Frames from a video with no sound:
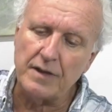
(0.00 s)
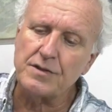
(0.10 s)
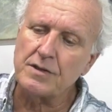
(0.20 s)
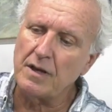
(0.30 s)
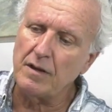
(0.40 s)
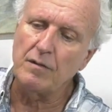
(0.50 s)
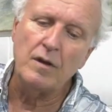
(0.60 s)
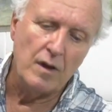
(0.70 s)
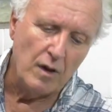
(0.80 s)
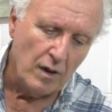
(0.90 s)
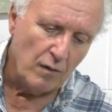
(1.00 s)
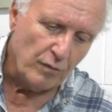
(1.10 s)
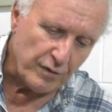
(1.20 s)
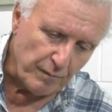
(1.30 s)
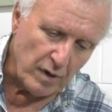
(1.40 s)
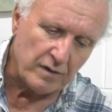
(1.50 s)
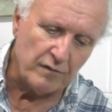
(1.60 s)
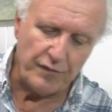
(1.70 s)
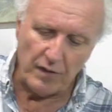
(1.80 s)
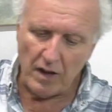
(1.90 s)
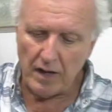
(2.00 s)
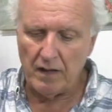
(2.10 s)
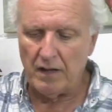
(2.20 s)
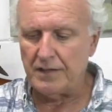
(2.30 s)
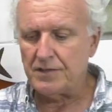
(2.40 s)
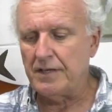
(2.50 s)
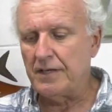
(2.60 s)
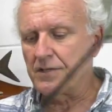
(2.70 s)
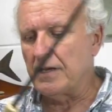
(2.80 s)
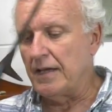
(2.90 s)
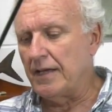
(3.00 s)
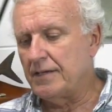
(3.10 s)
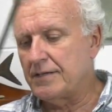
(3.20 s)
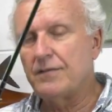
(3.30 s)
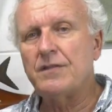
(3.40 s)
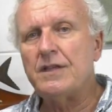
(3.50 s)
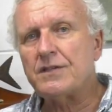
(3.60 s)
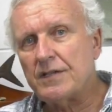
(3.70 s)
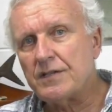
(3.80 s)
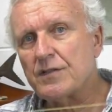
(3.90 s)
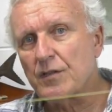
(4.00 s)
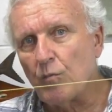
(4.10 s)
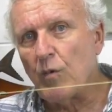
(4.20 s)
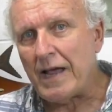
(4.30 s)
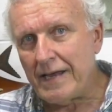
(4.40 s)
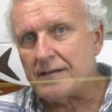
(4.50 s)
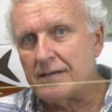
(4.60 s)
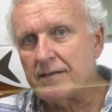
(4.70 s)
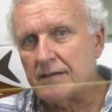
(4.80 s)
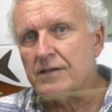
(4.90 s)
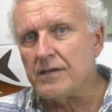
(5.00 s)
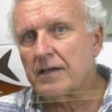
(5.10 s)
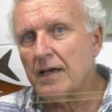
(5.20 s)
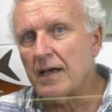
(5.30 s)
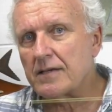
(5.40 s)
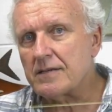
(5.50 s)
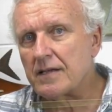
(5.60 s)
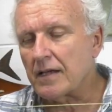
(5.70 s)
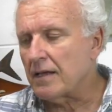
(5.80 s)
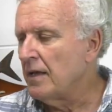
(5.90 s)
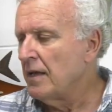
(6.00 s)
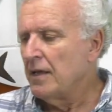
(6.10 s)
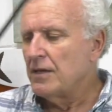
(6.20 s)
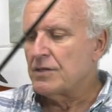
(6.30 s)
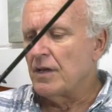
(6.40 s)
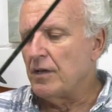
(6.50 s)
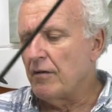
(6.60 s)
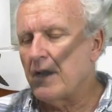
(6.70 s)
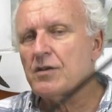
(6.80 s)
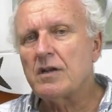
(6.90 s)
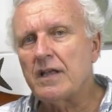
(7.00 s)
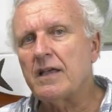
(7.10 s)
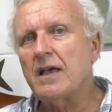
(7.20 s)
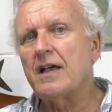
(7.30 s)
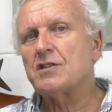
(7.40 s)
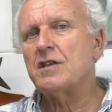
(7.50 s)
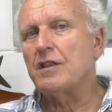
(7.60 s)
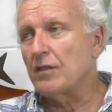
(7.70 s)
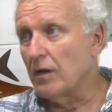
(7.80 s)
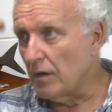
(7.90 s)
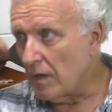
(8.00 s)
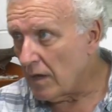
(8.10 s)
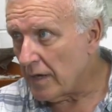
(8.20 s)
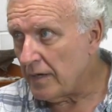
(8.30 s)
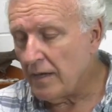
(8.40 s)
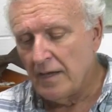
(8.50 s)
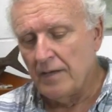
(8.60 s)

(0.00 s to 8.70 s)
So with modern fly lines these days, this is the weight that you're casting. So you're actually casting the line.